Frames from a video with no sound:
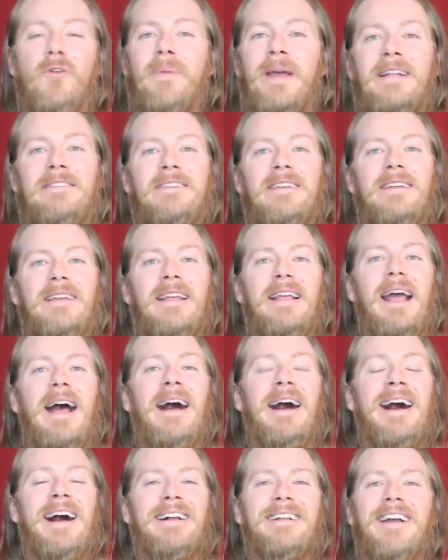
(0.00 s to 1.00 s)
romantic
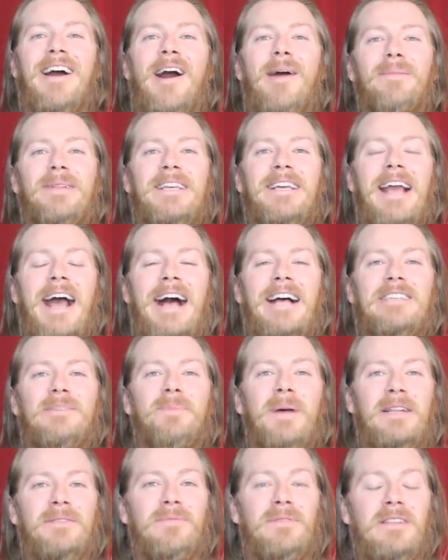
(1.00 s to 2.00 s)
uh, comedy
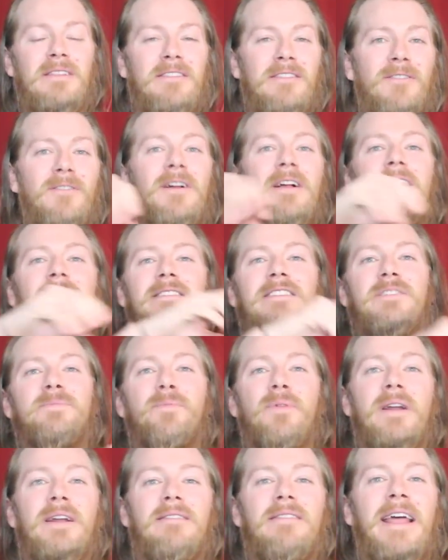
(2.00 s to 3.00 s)
aspect with a little
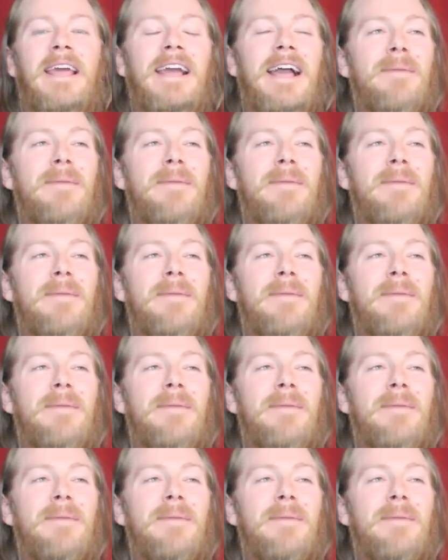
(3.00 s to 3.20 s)
sprinkling.